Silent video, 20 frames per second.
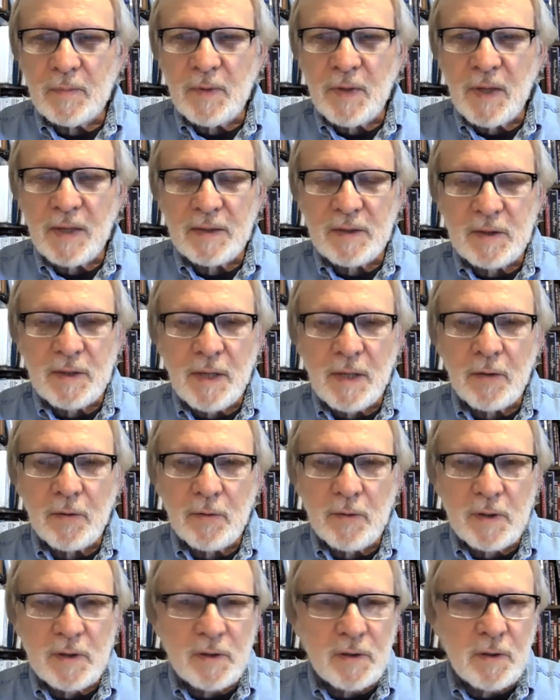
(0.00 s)
that
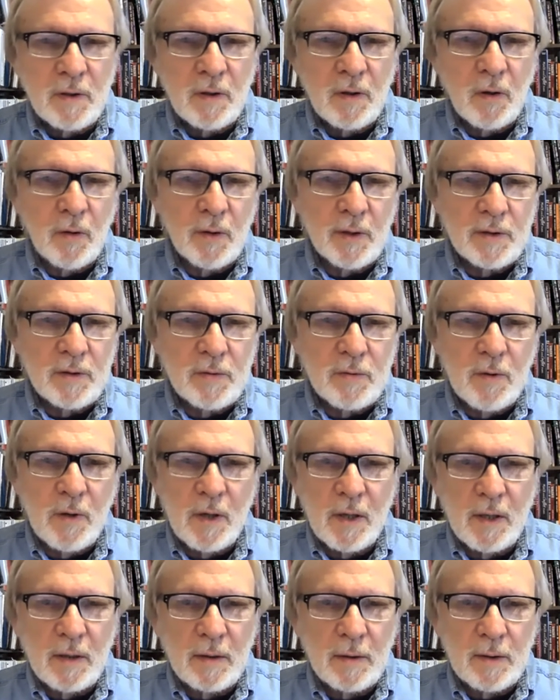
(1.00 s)
center is still going
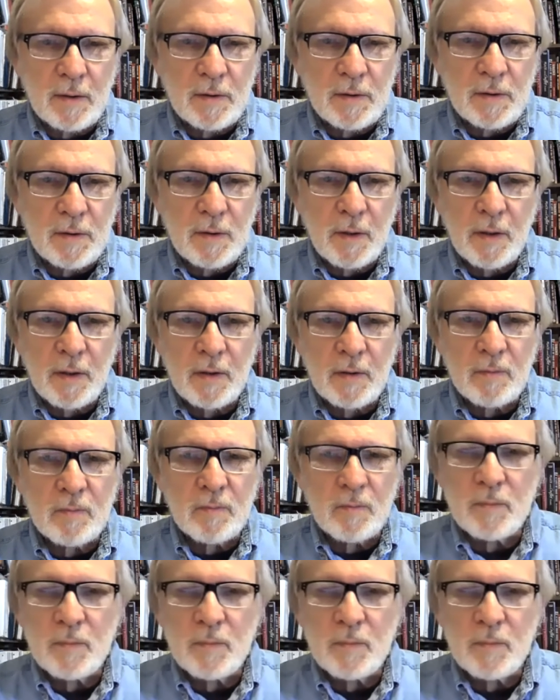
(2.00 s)
strong. It's uh,